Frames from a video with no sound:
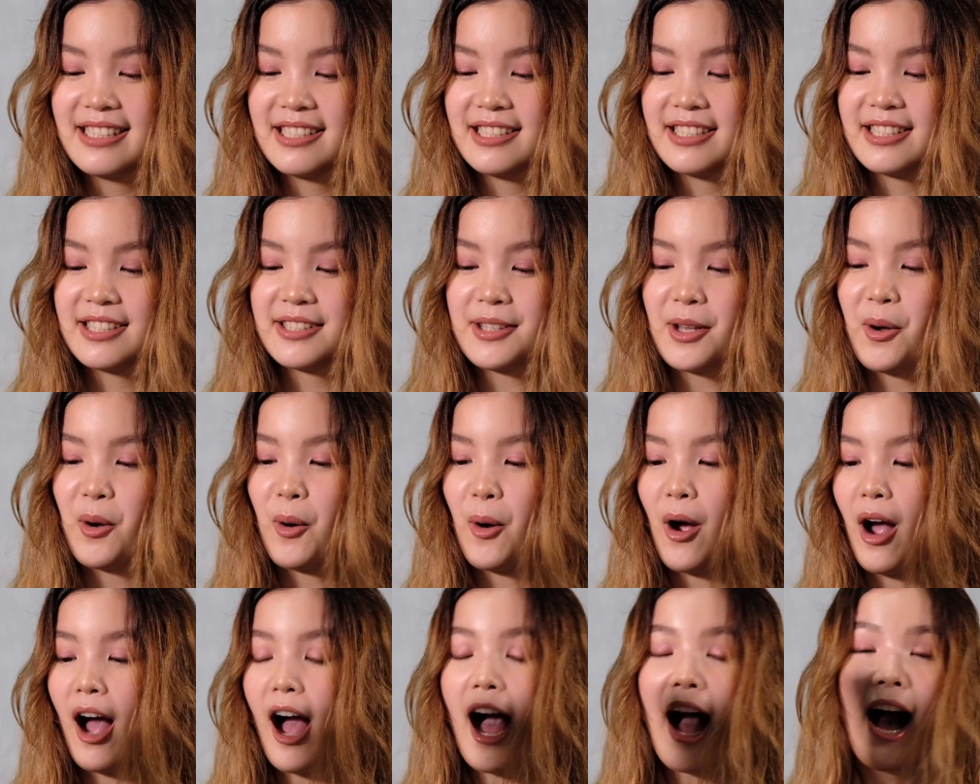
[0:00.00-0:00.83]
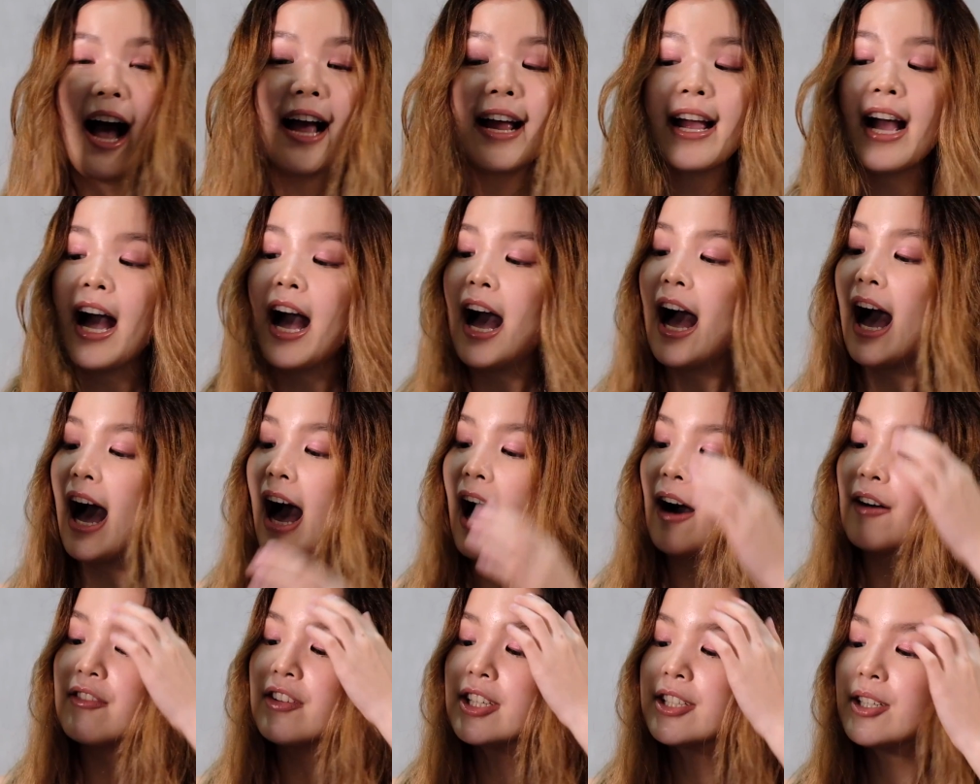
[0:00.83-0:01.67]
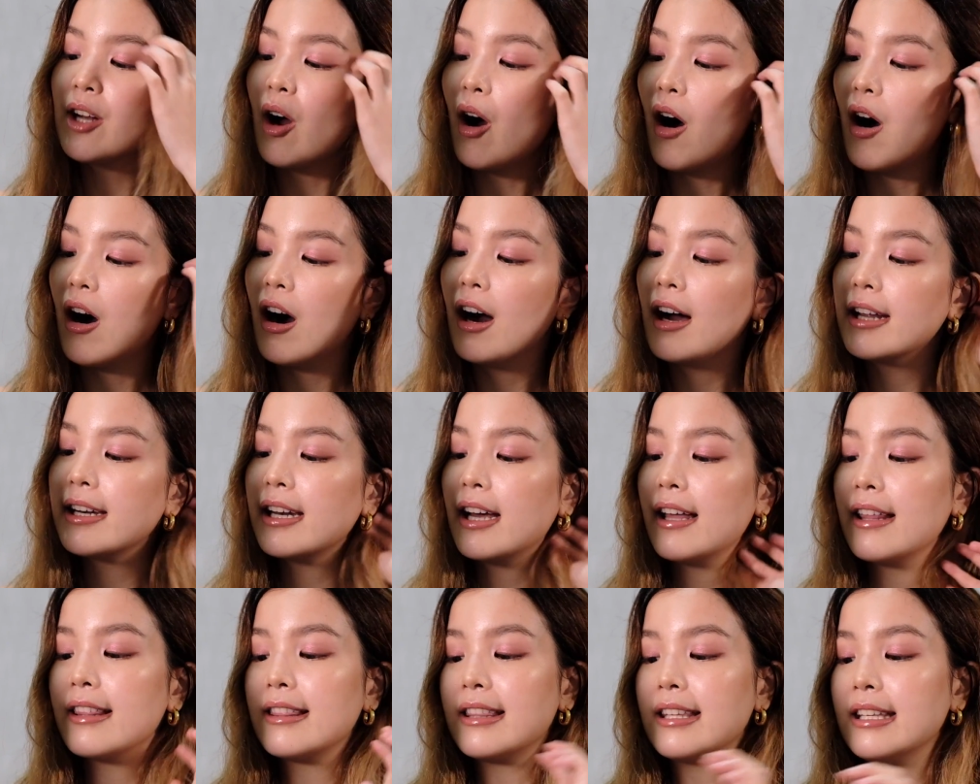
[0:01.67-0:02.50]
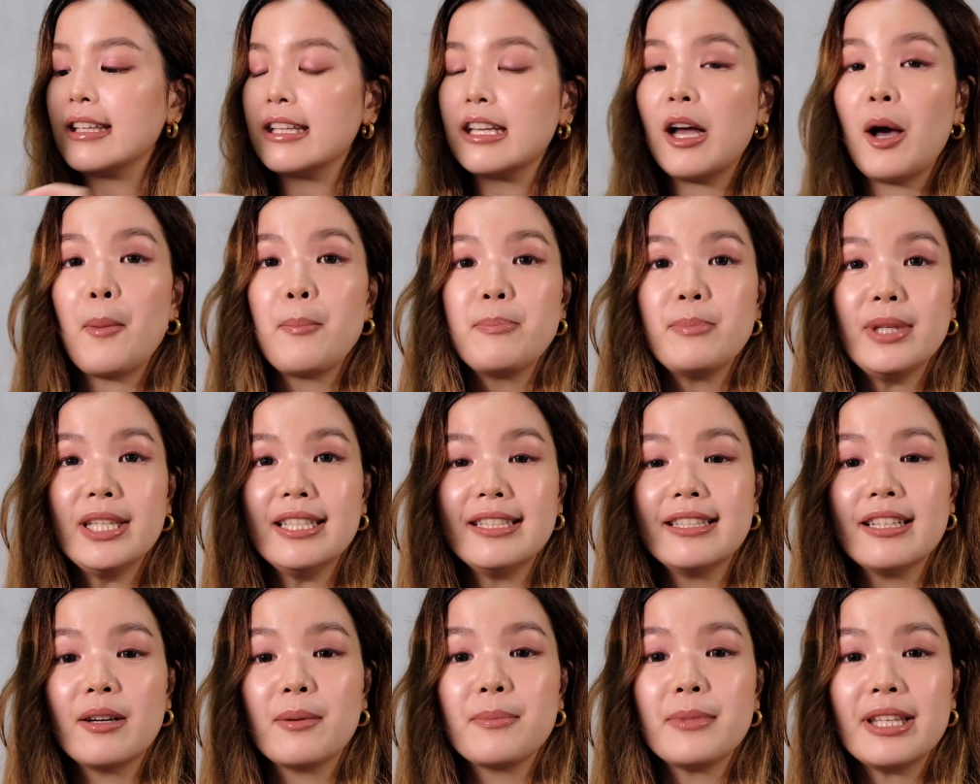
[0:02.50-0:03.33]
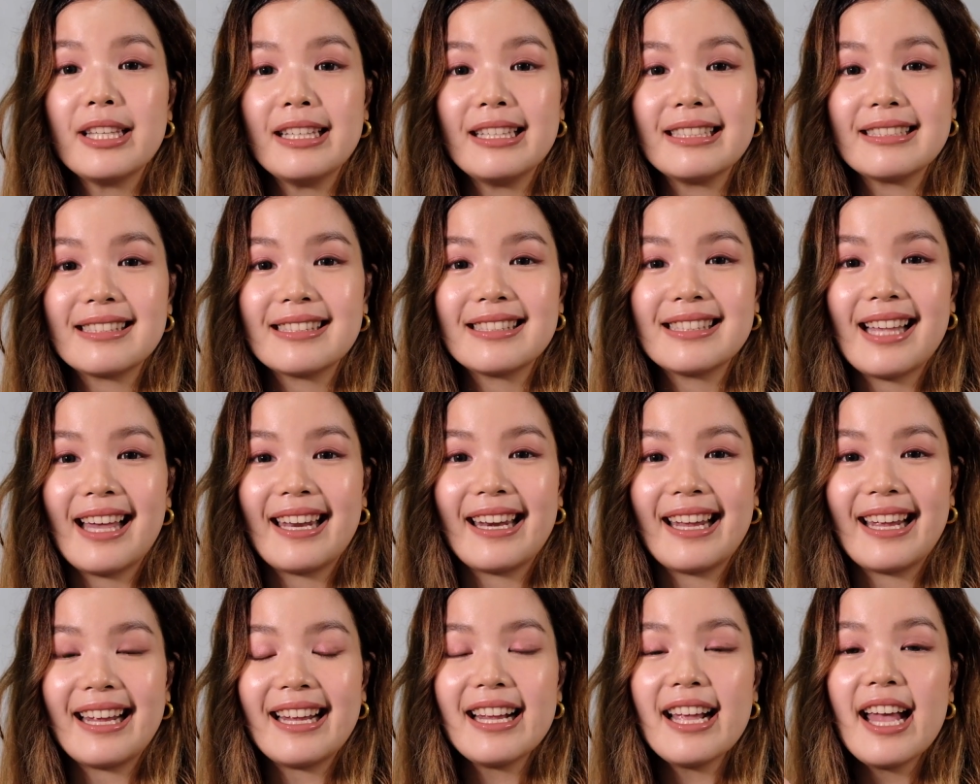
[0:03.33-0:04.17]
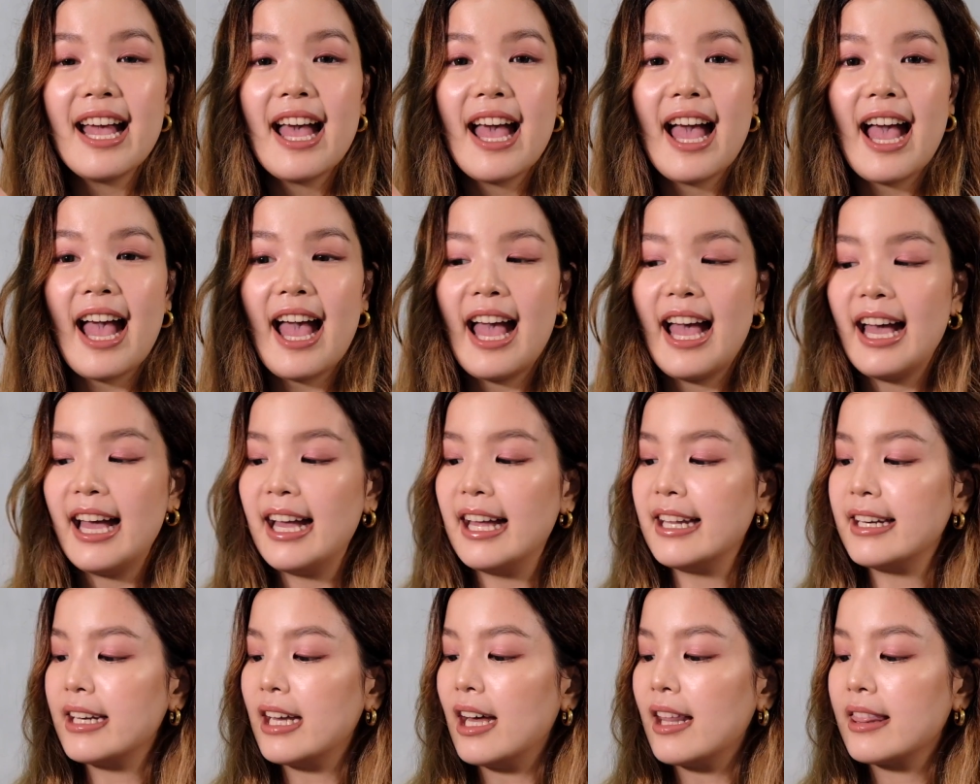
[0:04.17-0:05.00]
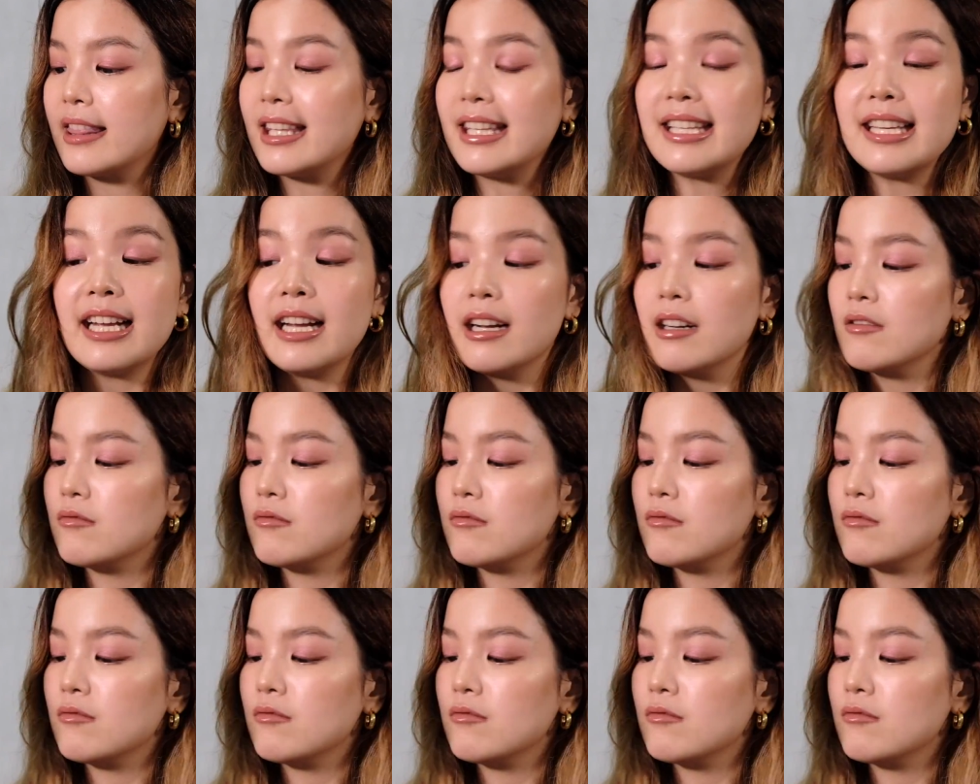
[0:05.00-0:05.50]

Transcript: So I have it on the medium heat setting and the